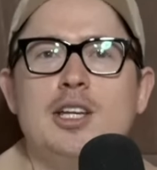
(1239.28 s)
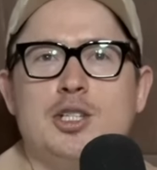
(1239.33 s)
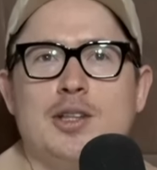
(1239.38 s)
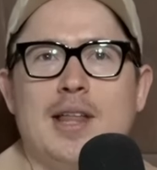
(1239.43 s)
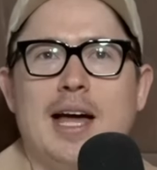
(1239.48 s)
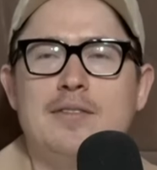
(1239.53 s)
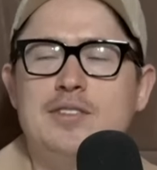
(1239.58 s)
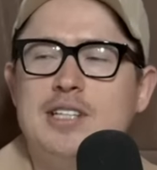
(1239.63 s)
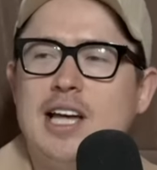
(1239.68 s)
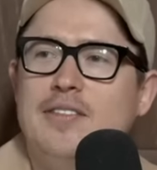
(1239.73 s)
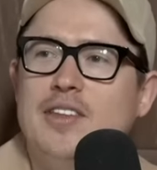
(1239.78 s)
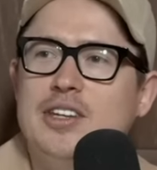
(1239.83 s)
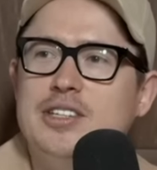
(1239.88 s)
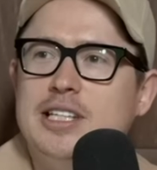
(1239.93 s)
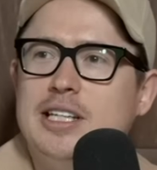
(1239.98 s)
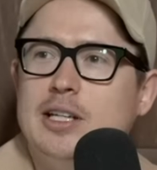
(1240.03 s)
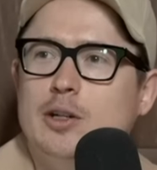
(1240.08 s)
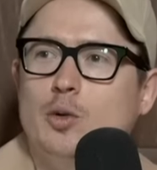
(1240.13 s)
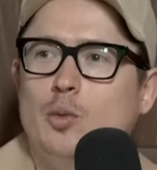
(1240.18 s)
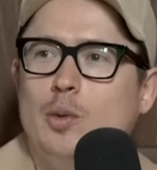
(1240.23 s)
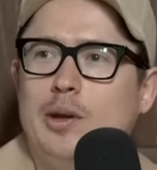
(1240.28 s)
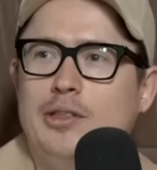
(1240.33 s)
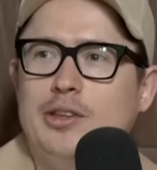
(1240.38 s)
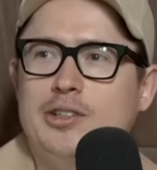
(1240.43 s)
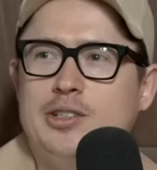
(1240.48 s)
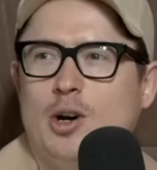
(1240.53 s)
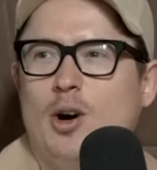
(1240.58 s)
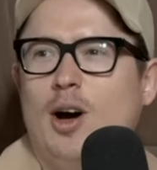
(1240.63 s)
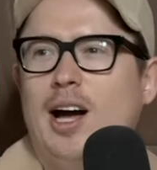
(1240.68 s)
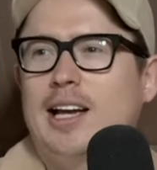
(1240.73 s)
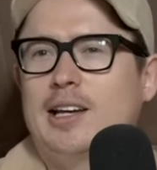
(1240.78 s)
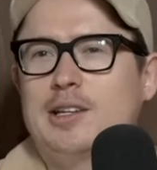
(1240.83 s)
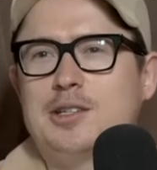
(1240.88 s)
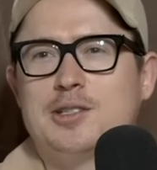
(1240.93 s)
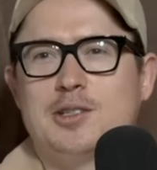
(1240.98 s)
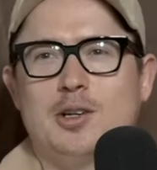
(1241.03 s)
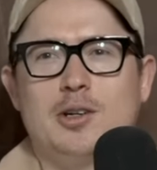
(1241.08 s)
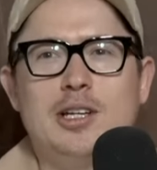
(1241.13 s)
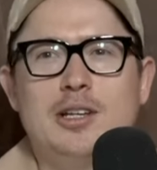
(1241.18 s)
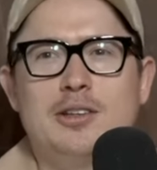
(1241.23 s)
so they've done the deal with the Tigers.
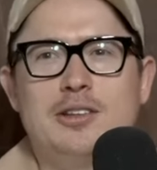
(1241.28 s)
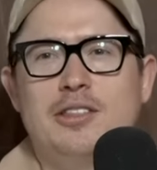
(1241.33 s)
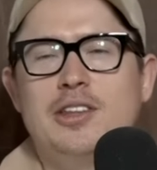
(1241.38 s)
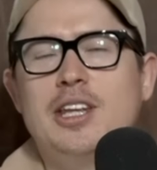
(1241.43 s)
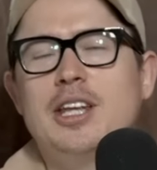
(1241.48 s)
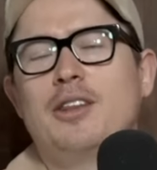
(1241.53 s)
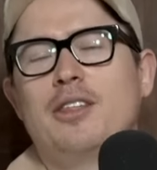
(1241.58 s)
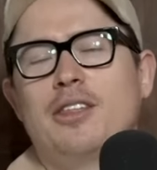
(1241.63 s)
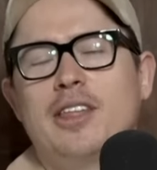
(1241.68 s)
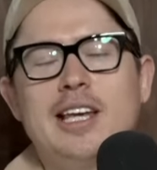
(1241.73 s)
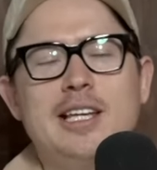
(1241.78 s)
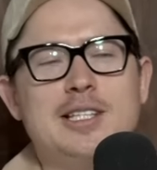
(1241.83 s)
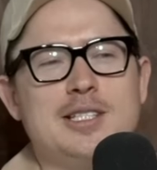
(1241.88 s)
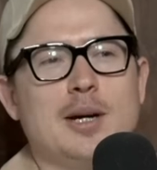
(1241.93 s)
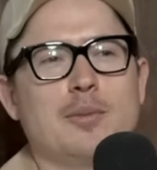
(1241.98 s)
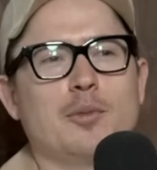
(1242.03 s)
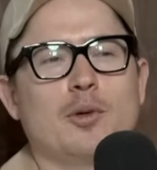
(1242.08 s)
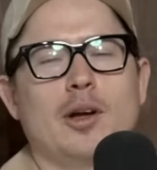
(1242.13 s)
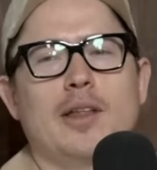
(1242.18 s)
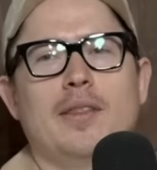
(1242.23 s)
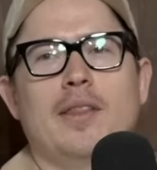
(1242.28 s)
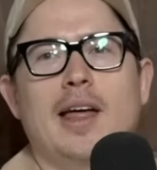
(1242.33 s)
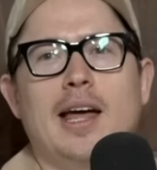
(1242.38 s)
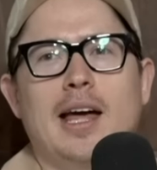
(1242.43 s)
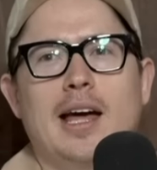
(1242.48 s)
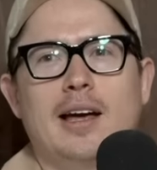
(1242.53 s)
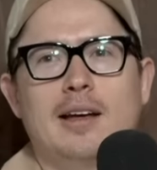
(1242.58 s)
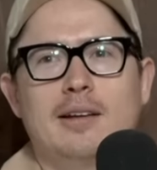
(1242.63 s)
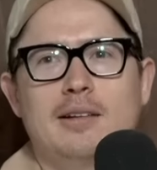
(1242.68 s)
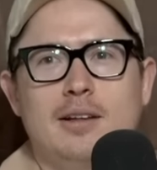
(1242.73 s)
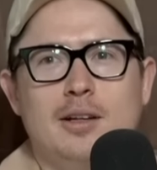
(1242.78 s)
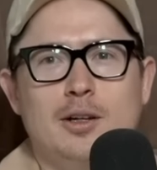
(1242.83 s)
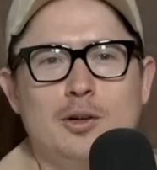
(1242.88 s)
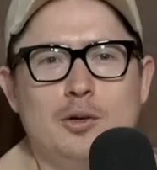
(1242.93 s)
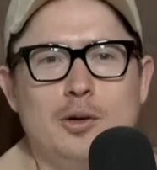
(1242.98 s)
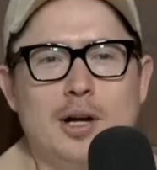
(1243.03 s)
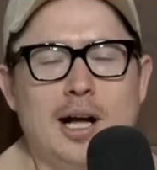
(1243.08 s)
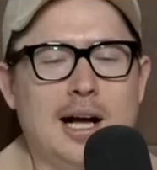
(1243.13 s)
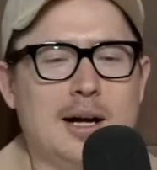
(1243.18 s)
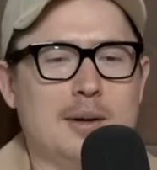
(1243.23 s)
So you'd you'd think somewhere in there.
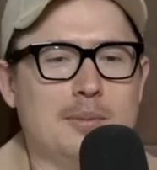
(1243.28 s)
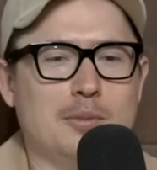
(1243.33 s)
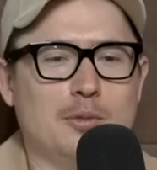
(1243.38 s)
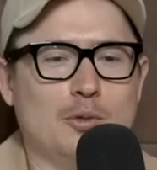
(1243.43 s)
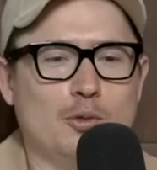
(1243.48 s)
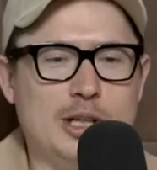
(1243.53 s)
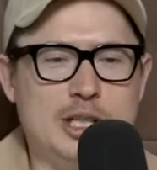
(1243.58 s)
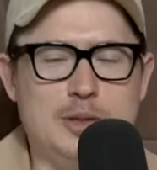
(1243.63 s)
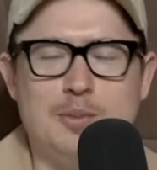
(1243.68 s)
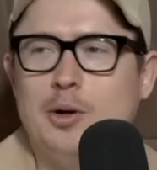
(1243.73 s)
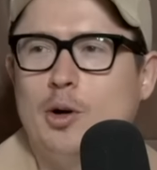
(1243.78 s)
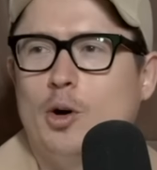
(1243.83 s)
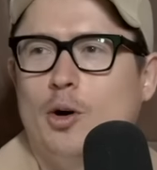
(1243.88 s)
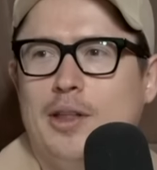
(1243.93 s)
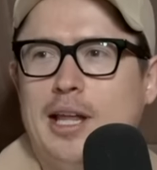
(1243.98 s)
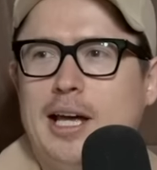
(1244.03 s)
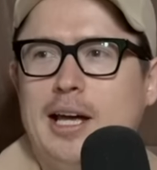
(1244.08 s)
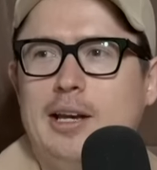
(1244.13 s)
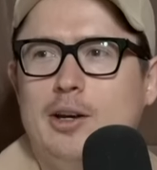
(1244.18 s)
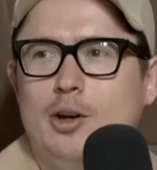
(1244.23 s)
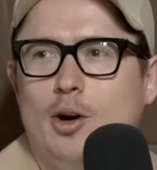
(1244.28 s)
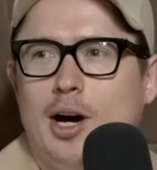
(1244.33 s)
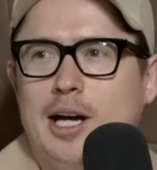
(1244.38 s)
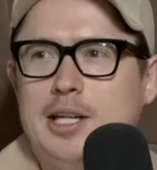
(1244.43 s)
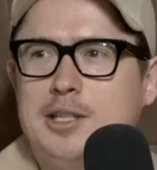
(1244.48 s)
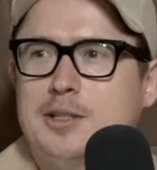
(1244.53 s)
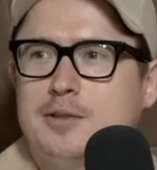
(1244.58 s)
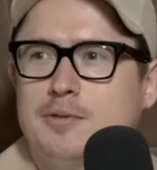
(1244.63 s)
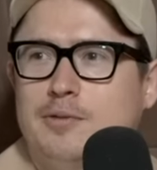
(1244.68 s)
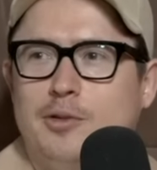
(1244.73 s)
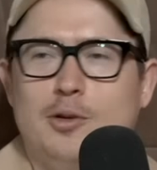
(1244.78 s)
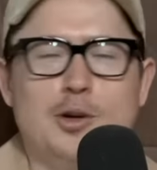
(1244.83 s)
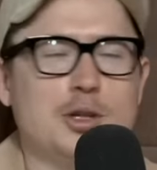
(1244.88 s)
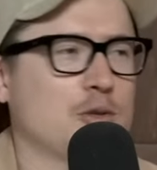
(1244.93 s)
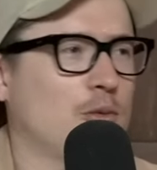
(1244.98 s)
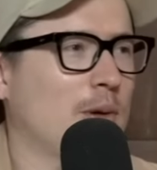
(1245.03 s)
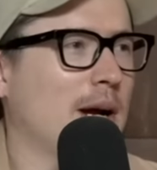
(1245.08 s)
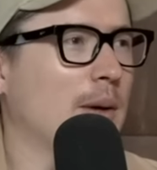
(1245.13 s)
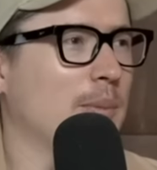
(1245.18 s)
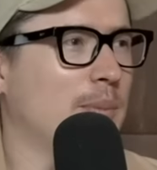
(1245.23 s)
Um, Richmond got their nice
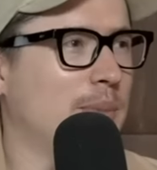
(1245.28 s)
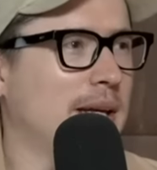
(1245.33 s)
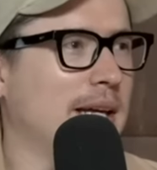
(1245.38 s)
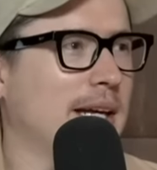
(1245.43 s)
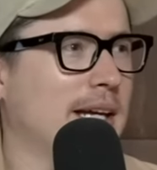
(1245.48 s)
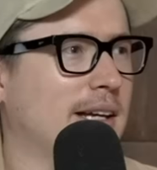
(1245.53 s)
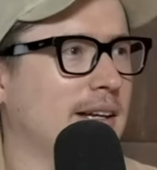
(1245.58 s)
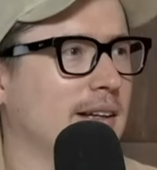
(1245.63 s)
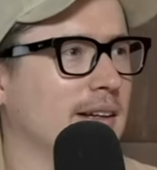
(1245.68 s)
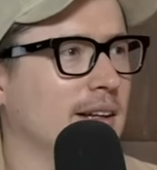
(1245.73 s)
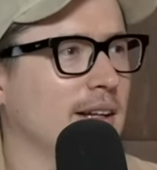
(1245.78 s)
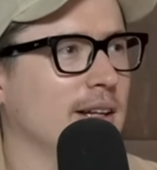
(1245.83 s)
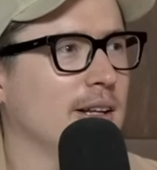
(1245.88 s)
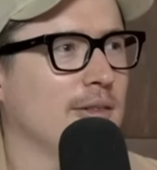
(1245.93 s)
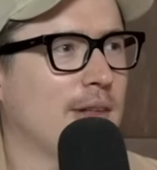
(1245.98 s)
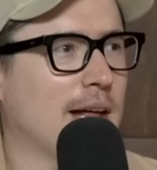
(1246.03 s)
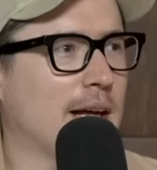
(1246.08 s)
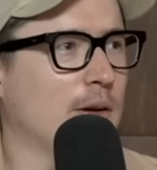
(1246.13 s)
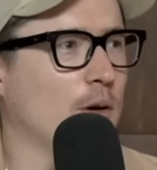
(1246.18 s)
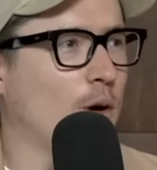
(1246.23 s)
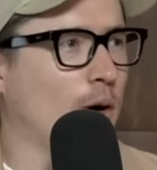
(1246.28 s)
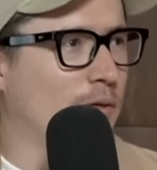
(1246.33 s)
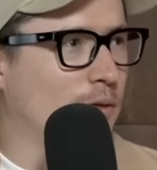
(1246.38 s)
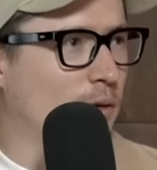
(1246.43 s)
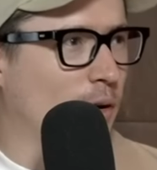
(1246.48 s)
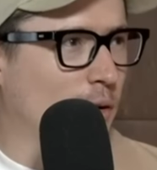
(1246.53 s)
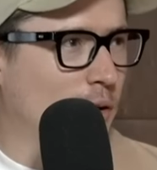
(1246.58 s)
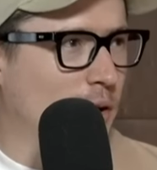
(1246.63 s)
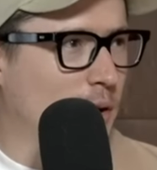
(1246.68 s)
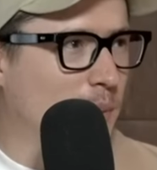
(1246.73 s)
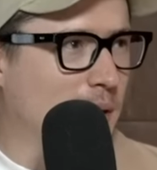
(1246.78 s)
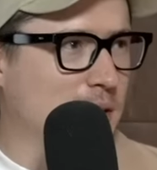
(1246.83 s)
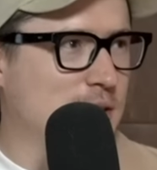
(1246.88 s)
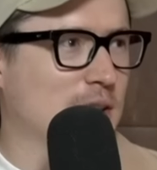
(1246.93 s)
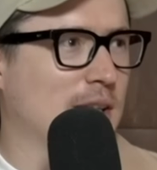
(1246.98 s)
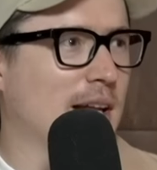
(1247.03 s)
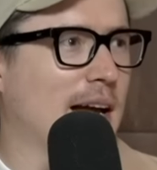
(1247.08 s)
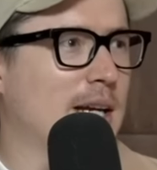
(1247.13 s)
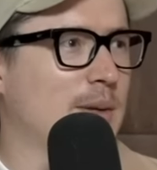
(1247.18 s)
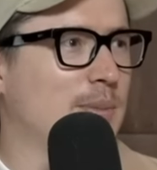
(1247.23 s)
first round pick. Mm. They offloaded a
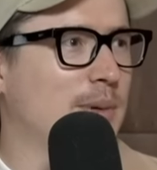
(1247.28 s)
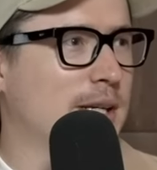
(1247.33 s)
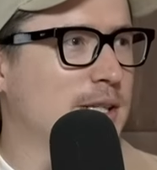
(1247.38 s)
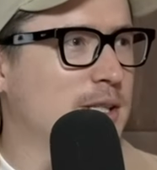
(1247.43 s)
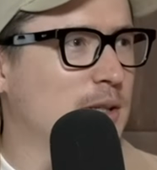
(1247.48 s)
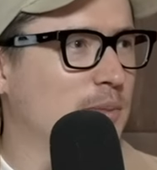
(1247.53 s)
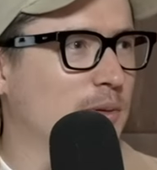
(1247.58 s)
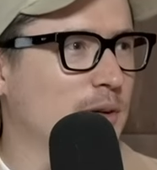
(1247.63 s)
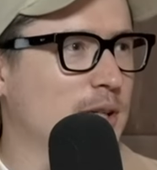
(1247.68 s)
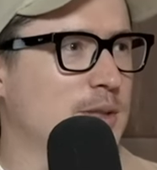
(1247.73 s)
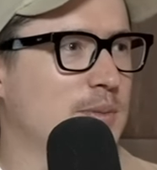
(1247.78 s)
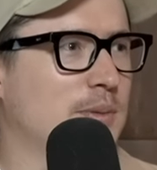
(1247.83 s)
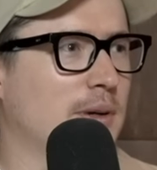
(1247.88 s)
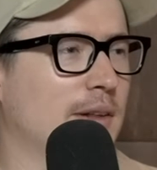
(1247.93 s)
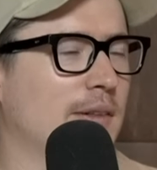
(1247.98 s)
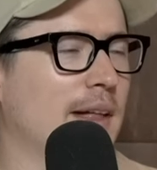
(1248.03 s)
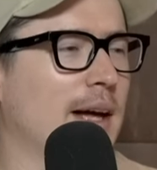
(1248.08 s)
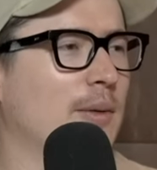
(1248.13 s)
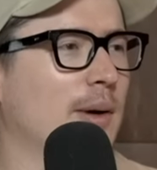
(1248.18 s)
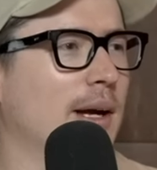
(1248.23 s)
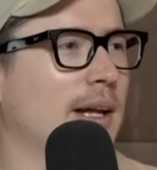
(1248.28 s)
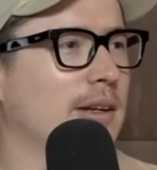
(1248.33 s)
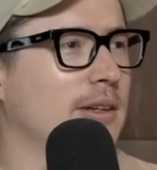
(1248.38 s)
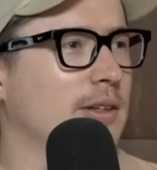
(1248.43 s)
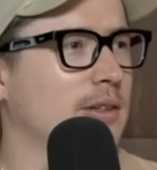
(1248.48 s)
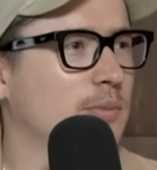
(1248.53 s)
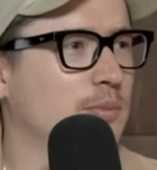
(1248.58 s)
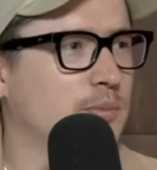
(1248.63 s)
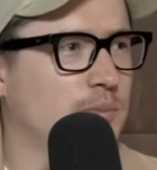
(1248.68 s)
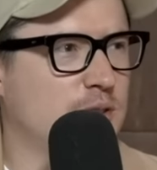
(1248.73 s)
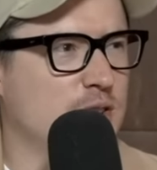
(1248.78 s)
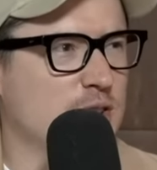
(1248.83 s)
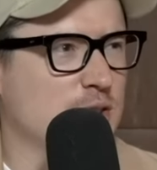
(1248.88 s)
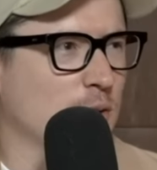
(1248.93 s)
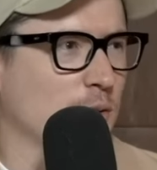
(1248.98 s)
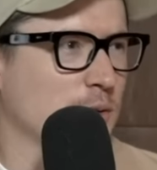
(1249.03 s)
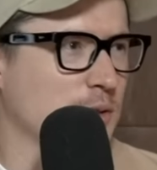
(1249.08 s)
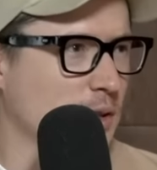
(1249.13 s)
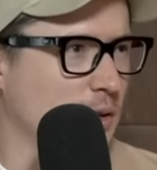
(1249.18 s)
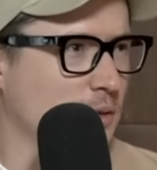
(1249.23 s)
bunch of later picks to Brisbane, and they went
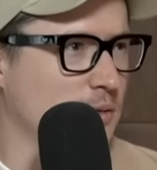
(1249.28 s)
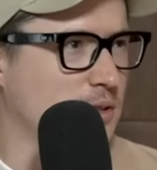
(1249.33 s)
just also